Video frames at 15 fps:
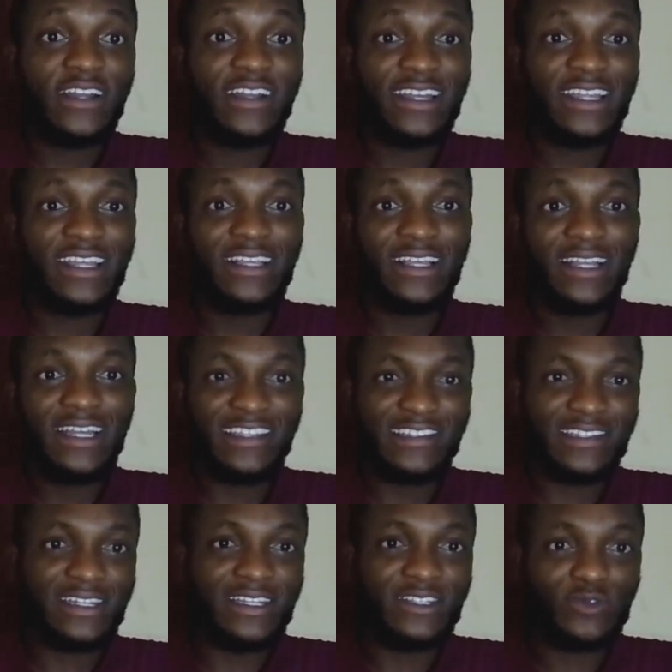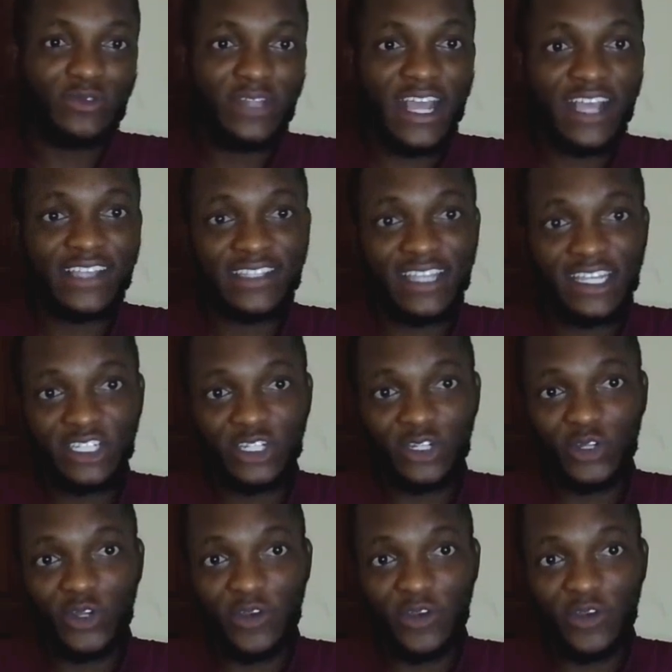really listening to the extension